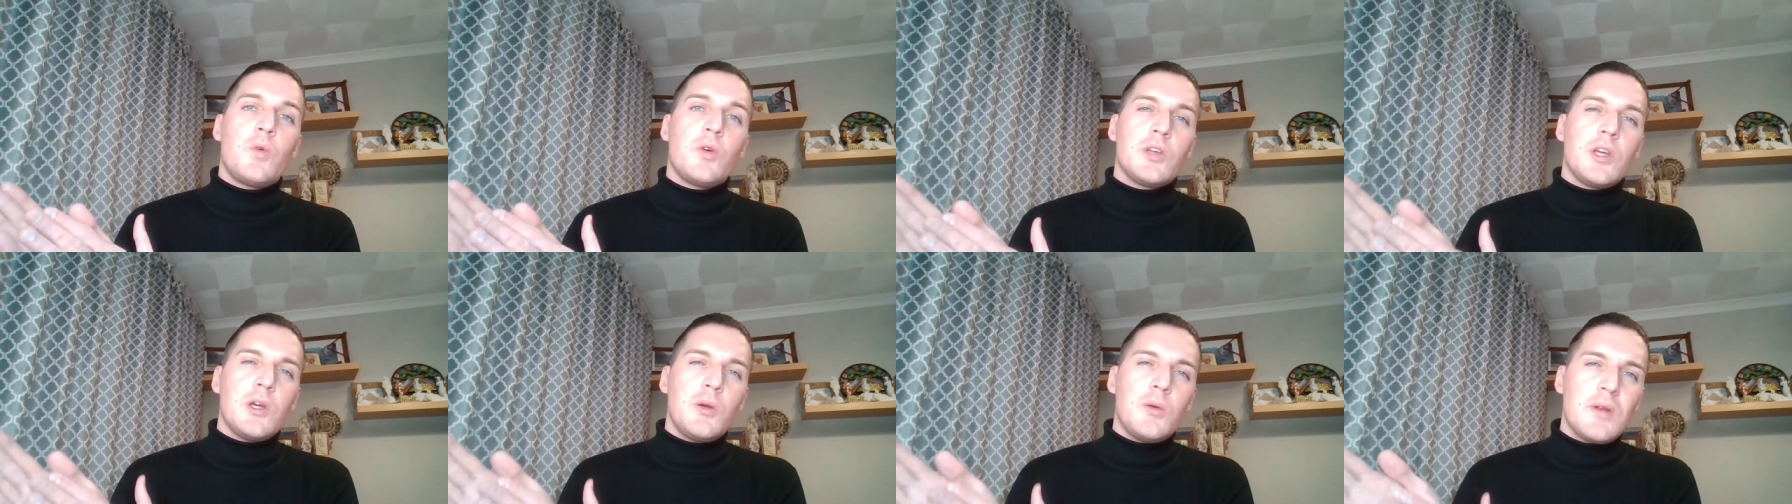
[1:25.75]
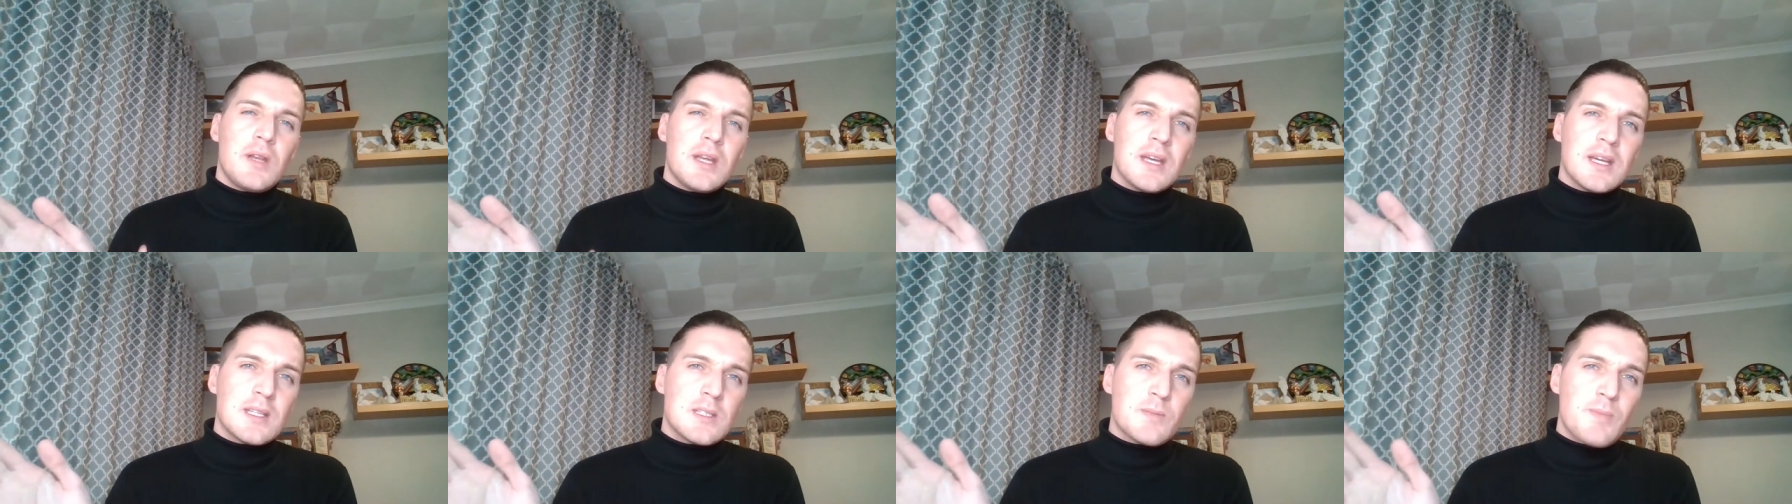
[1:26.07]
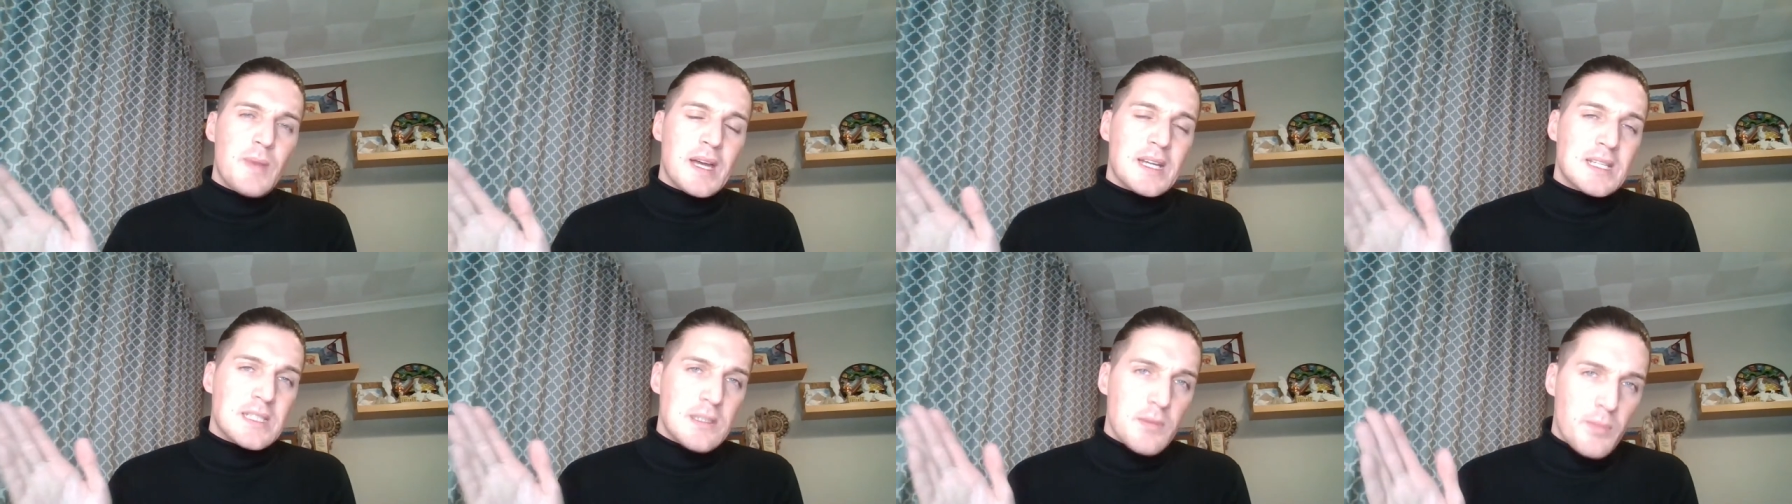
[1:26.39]
what you would
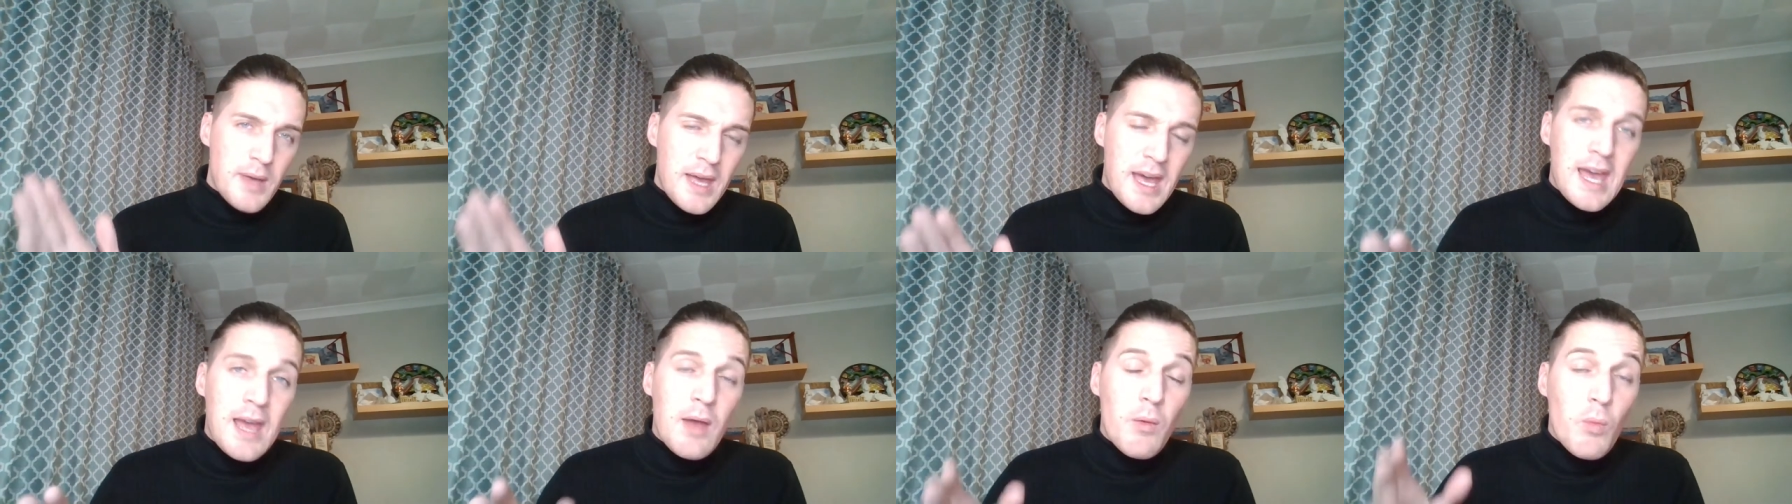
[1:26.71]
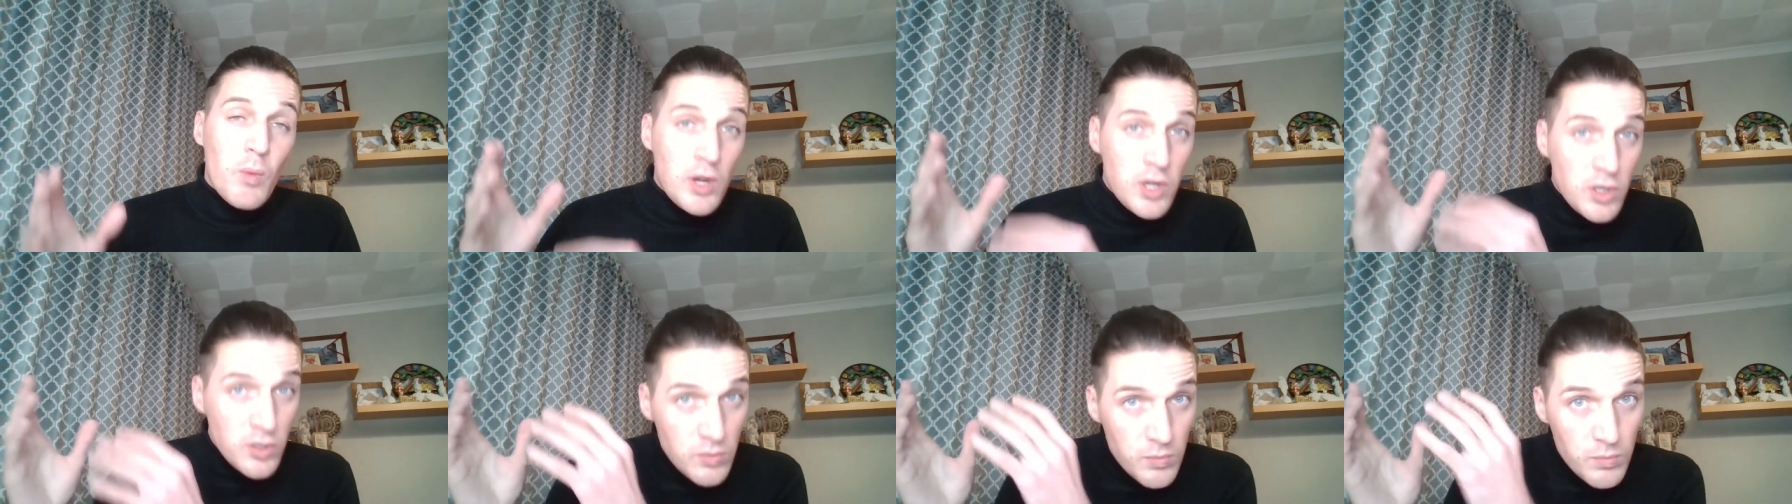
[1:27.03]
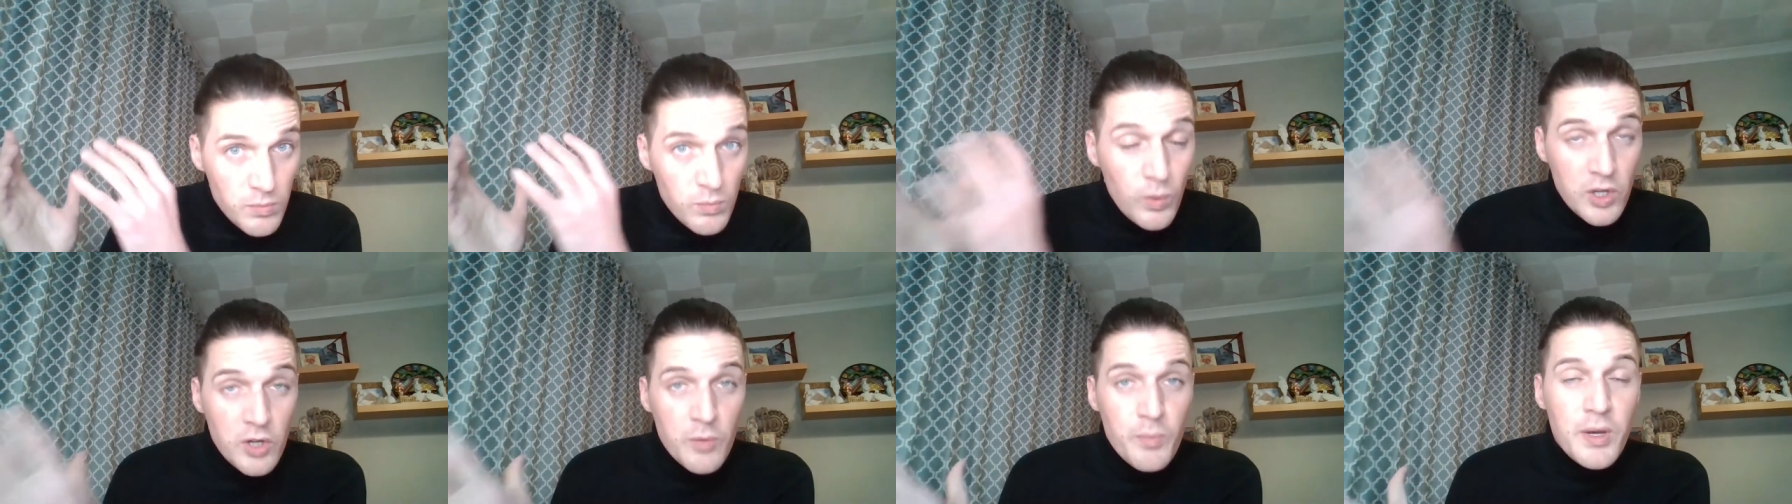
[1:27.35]
expect to pay when
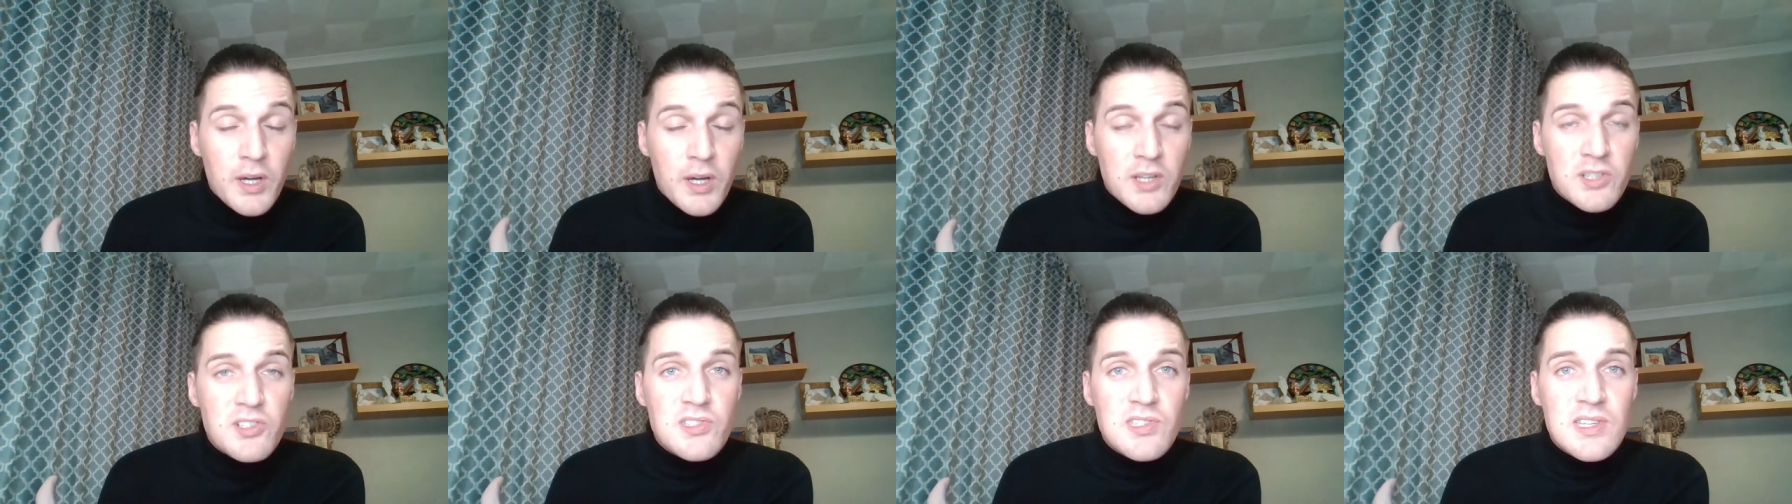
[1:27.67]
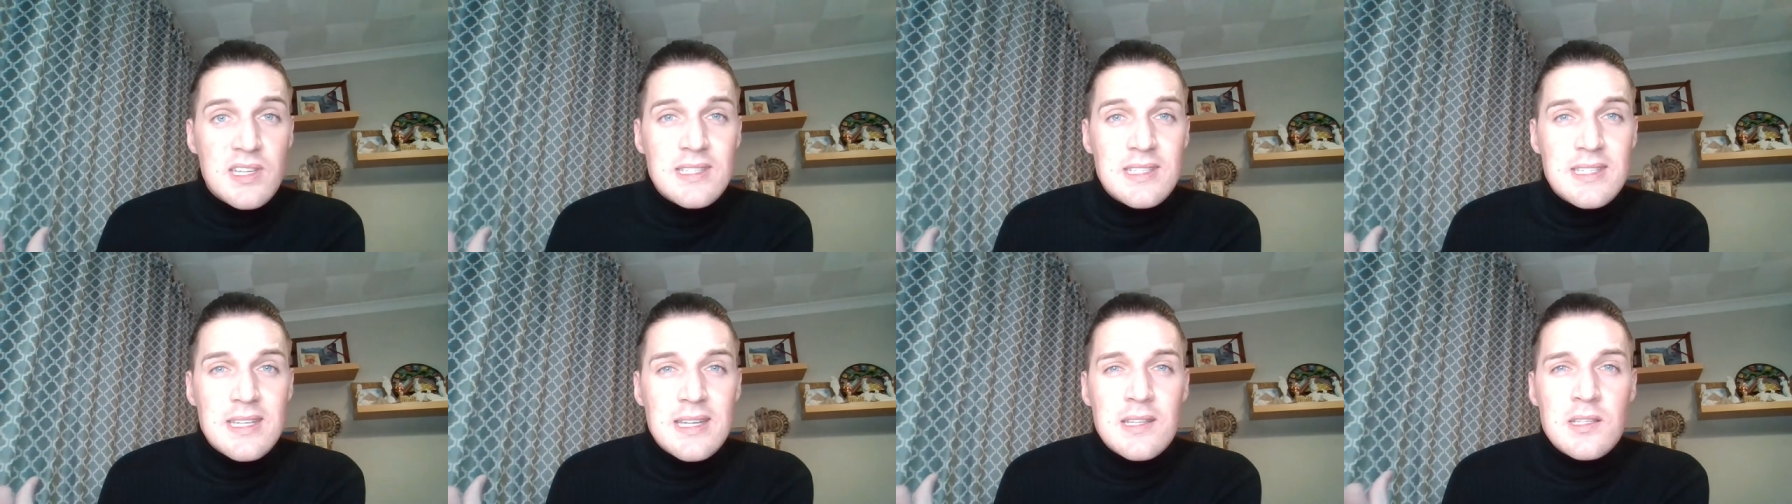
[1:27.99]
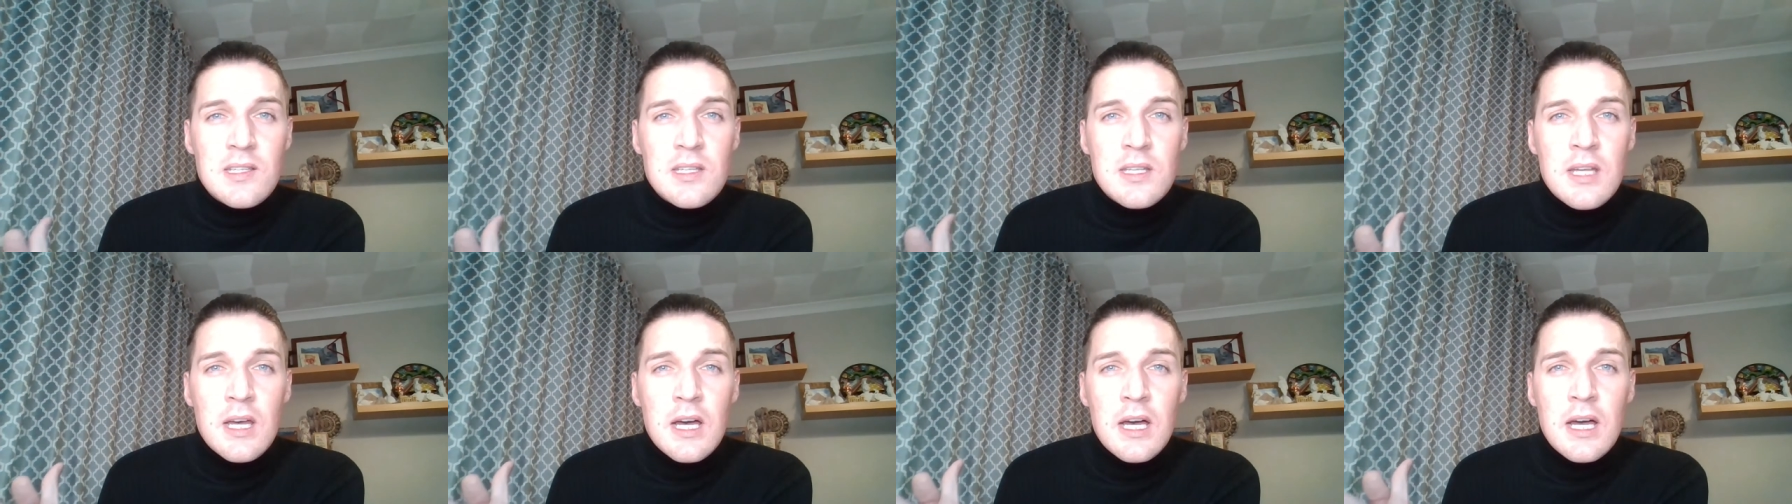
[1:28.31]
you when you purchase these
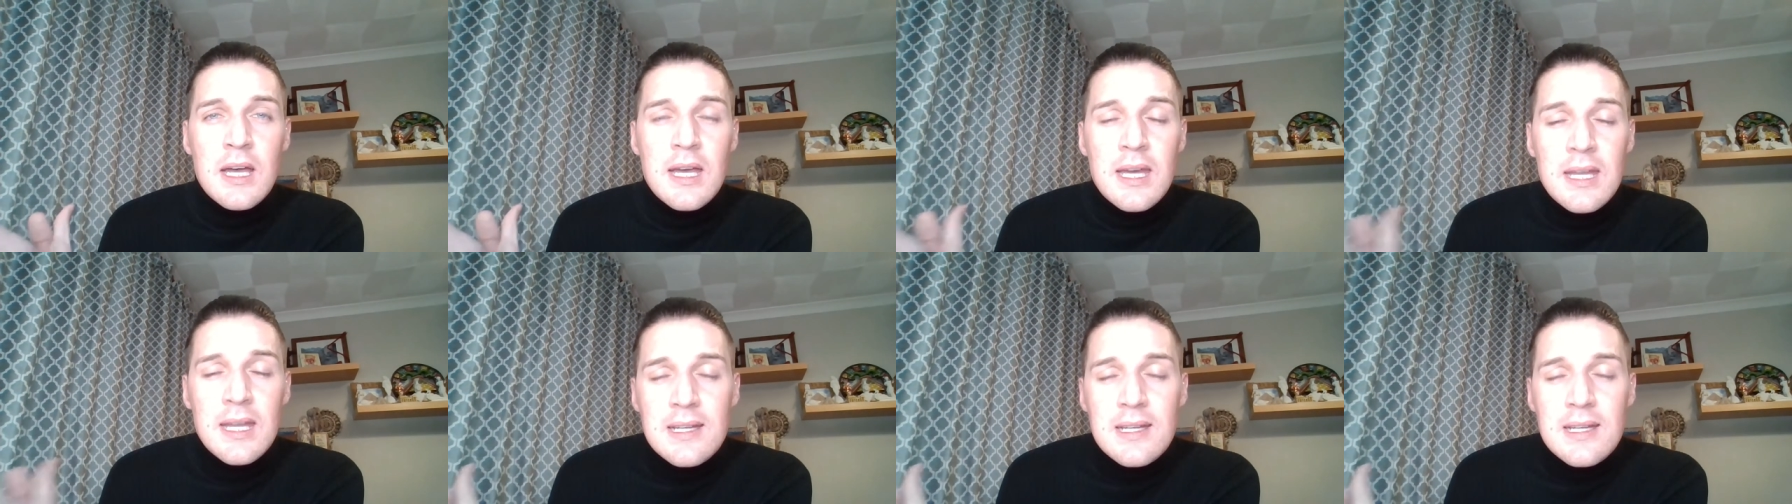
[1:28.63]
in uh,